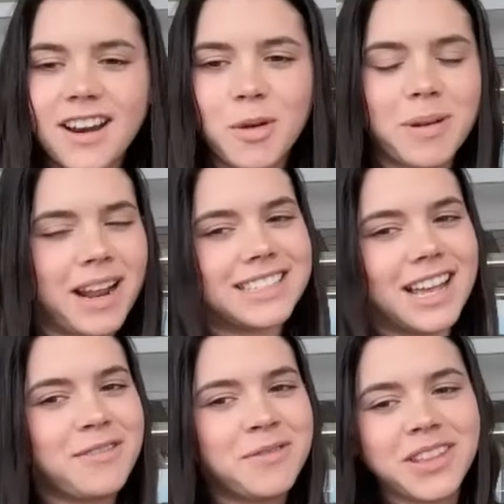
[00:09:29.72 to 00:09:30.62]
I don't know,
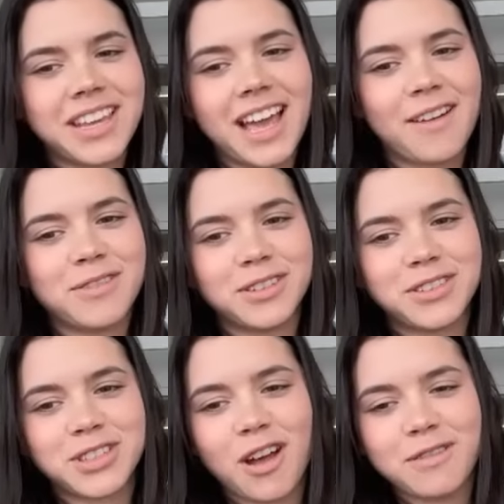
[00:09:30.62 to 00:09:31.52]
but I definitely have
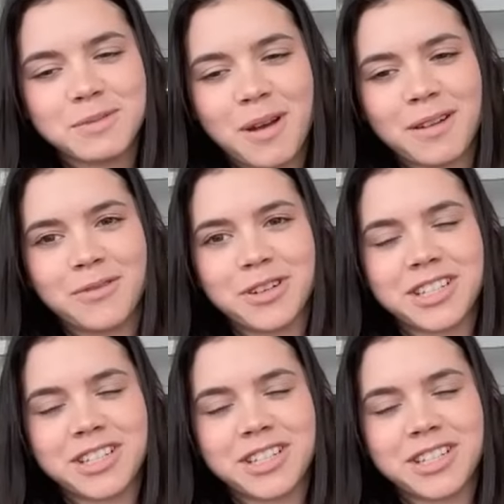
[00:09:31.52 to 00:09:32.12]
a soft spot for